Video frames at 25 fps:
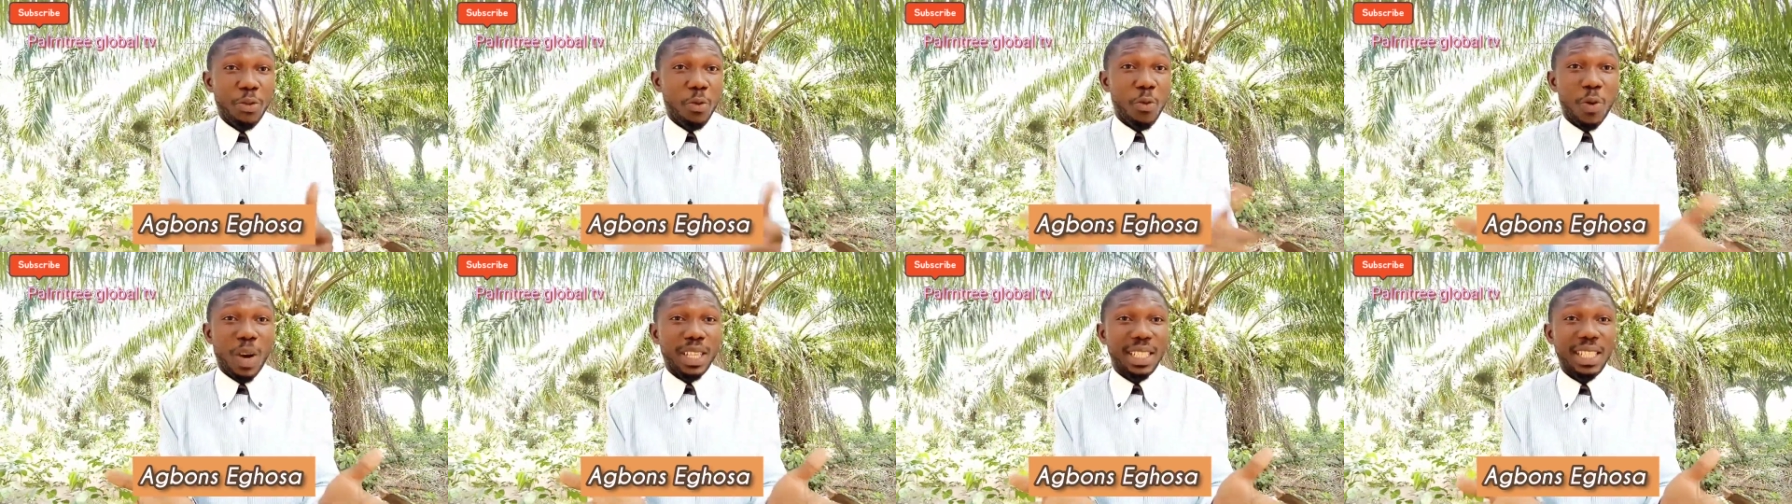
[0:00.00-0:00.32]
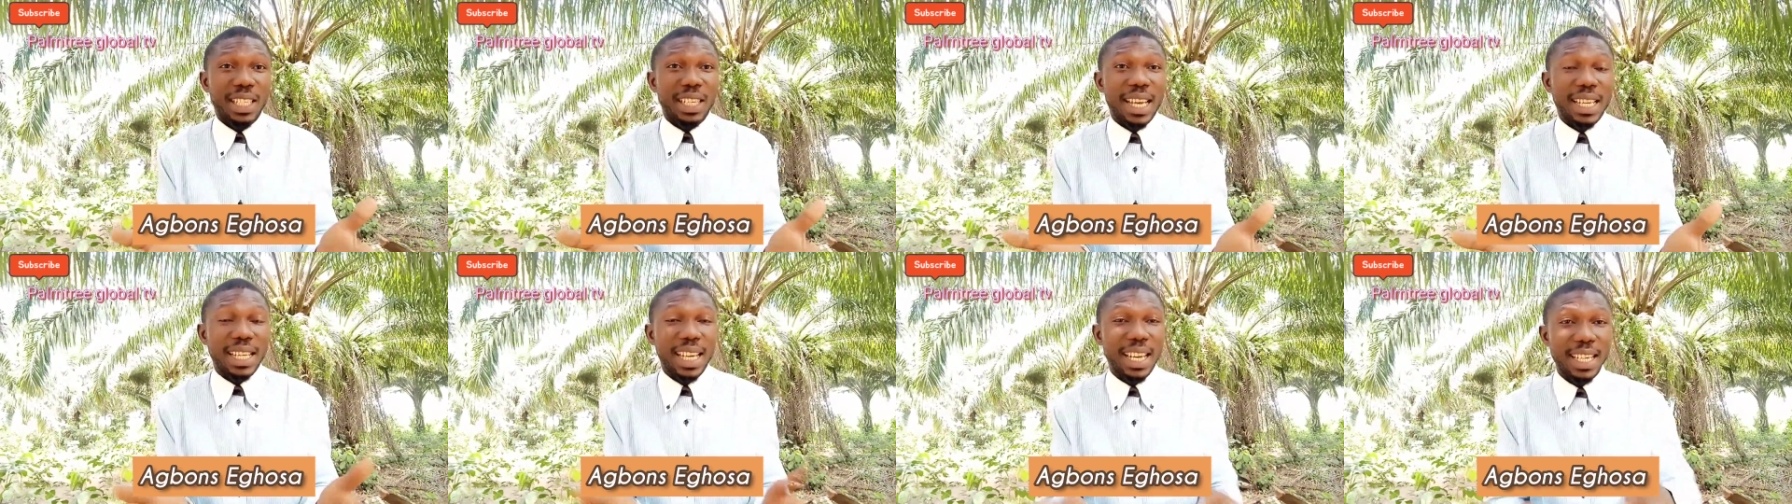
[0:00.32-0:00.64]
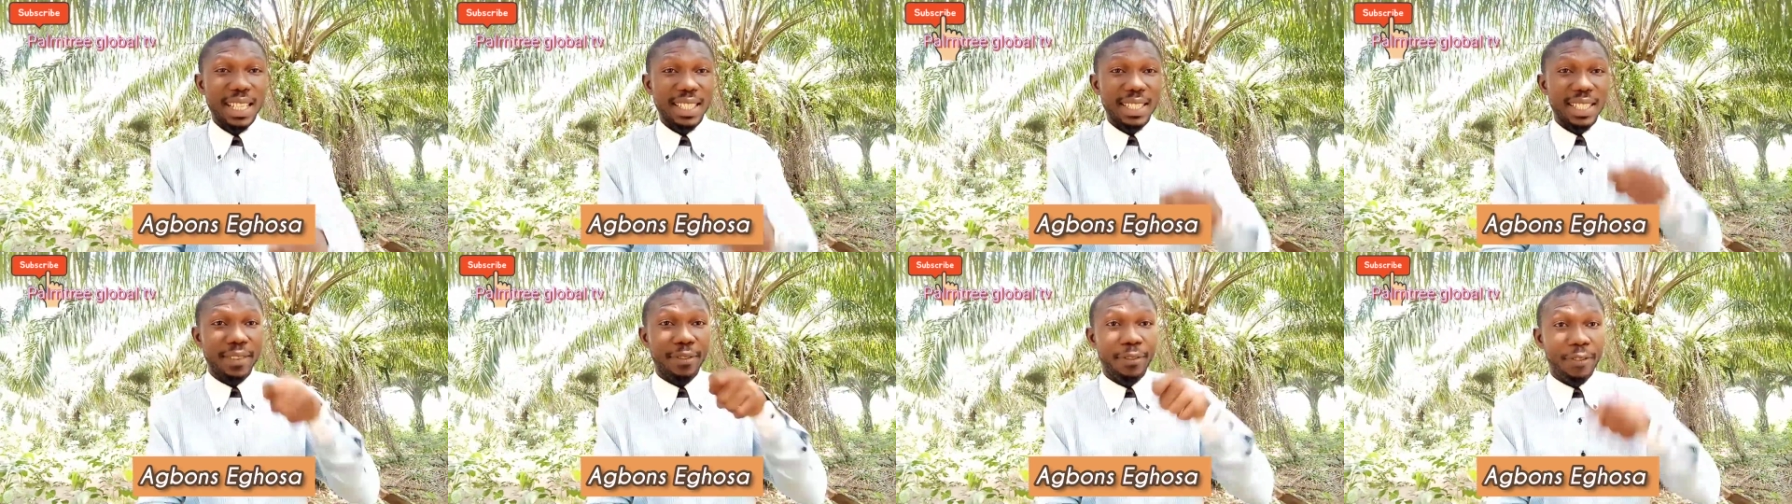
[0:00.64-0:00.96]
There's a
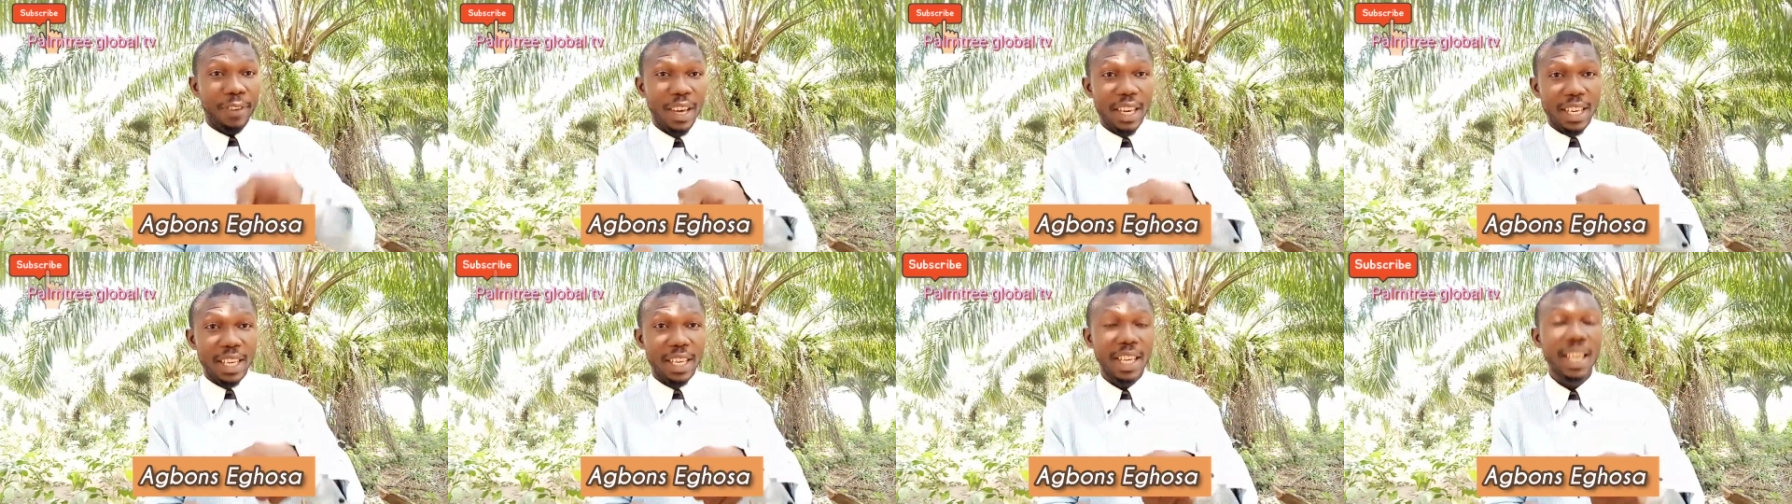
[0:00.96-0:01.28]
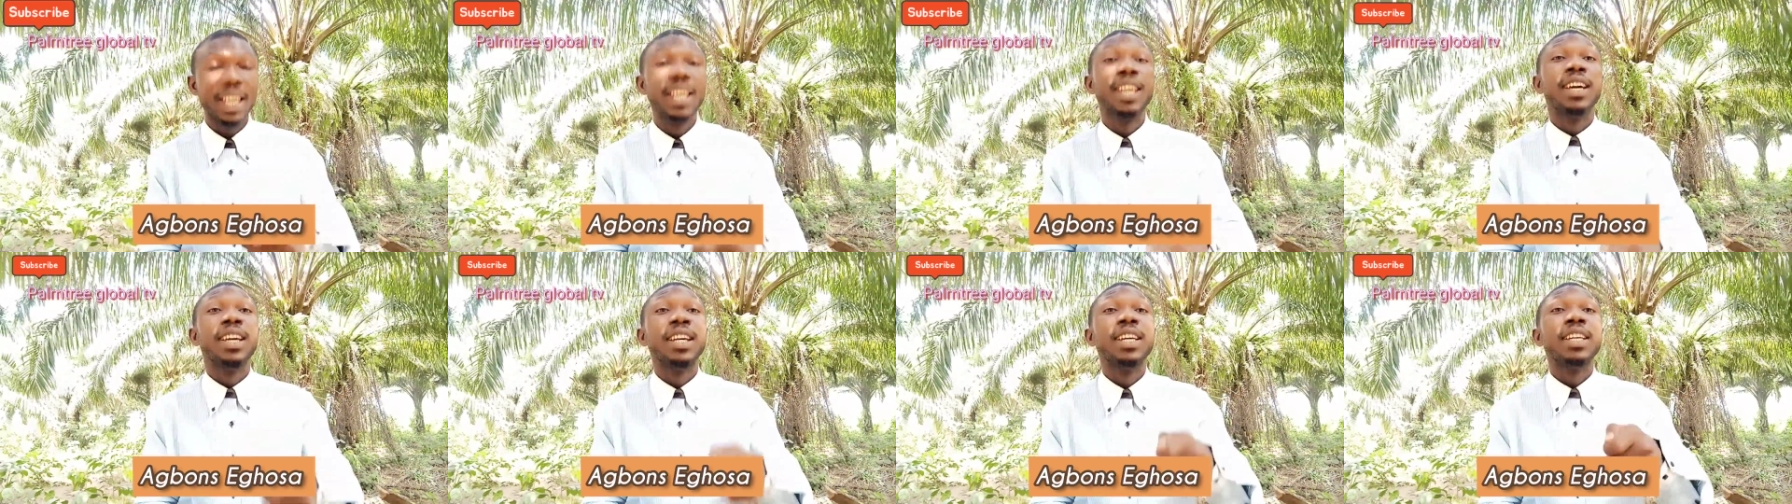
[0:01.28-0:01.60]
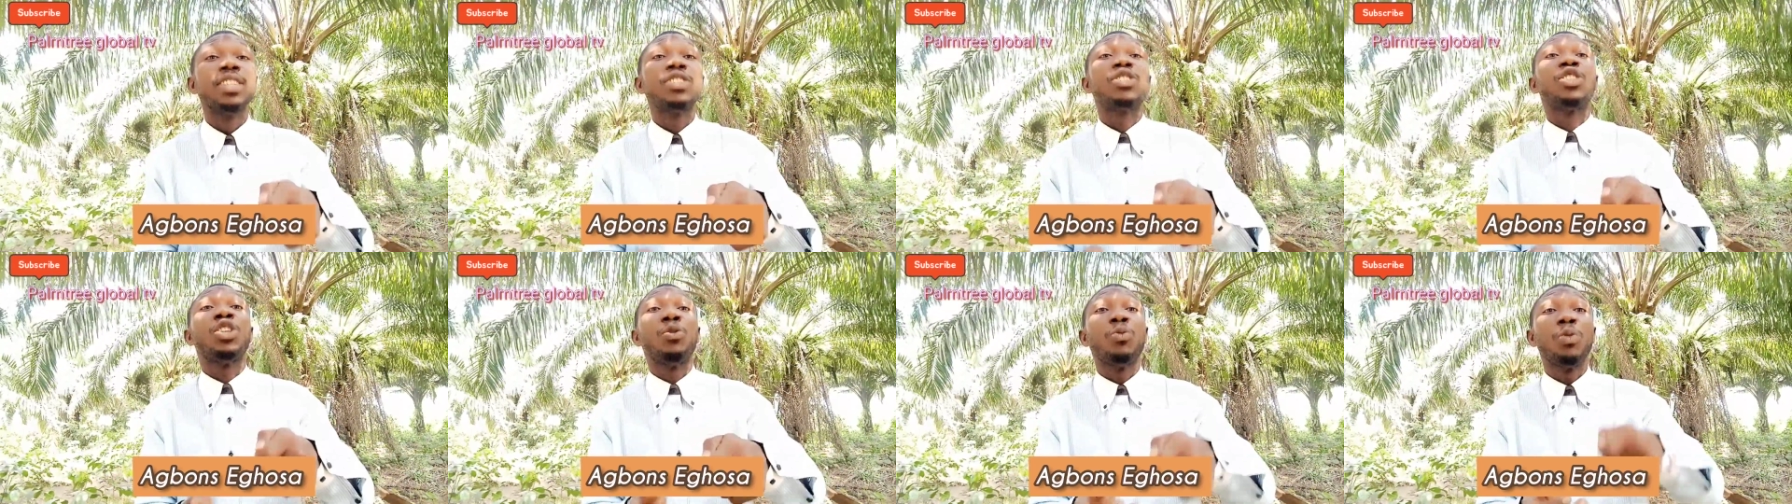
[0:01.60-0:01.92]
roasted fish as well
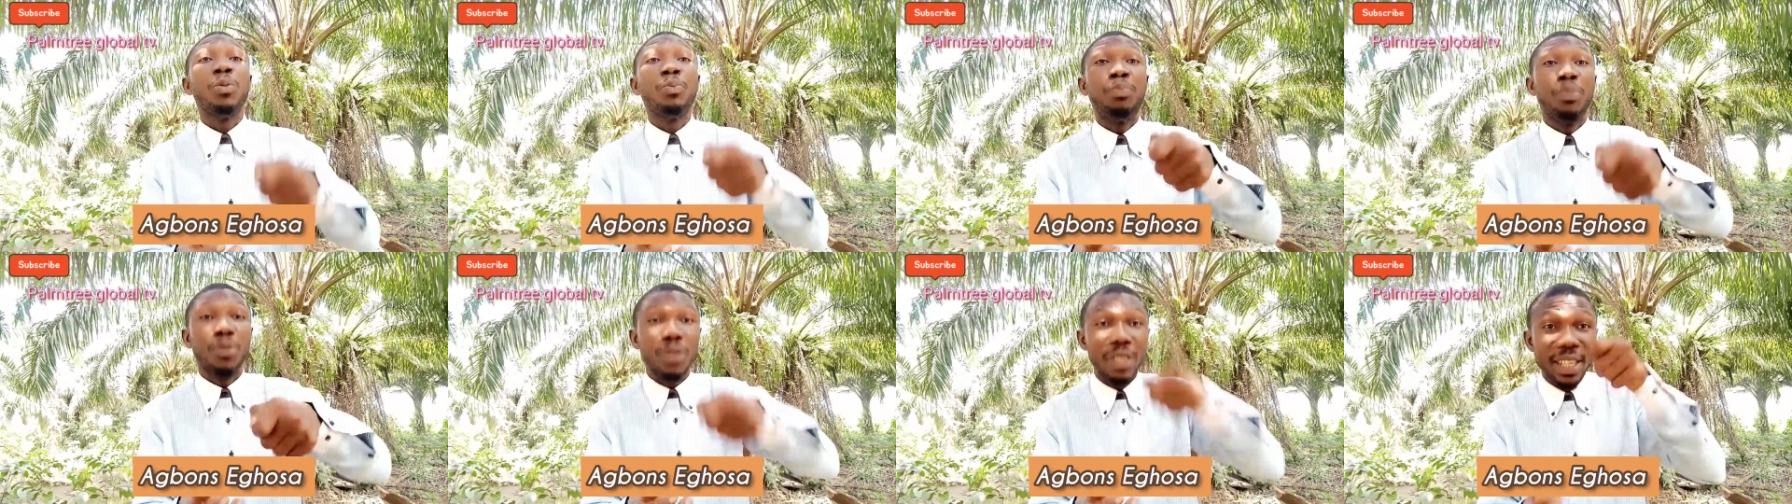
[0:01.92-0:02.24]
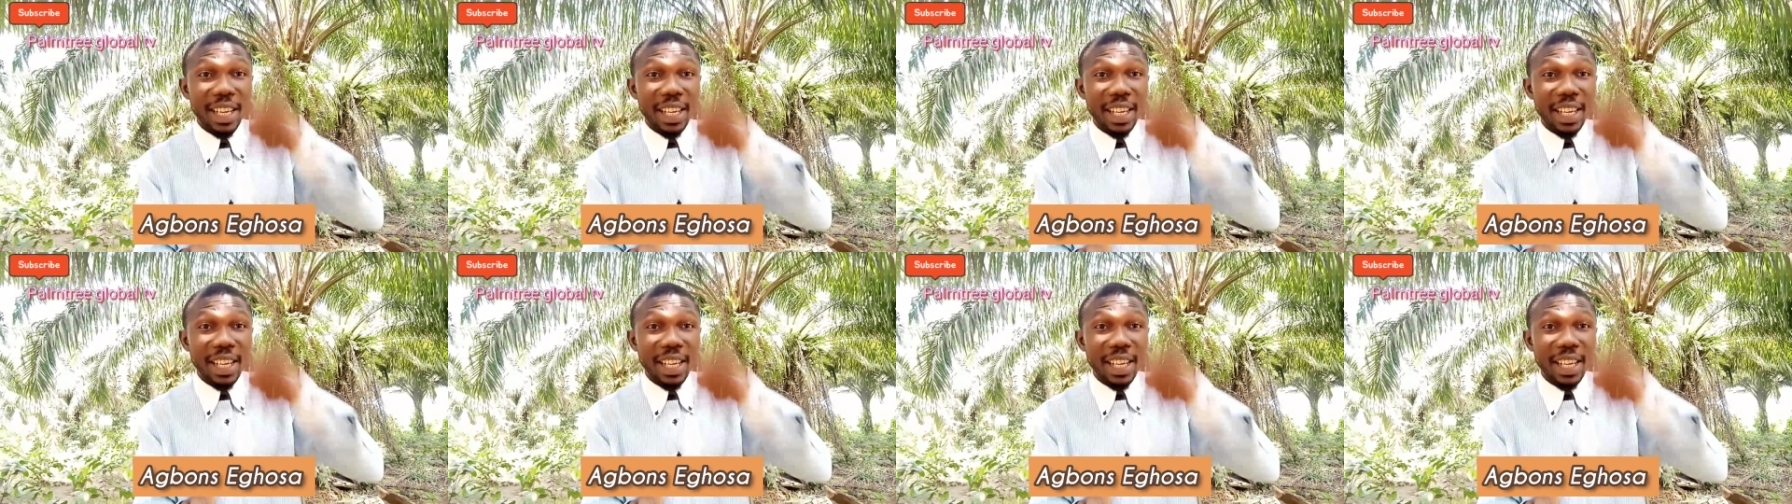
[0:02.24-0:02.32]
attached to it.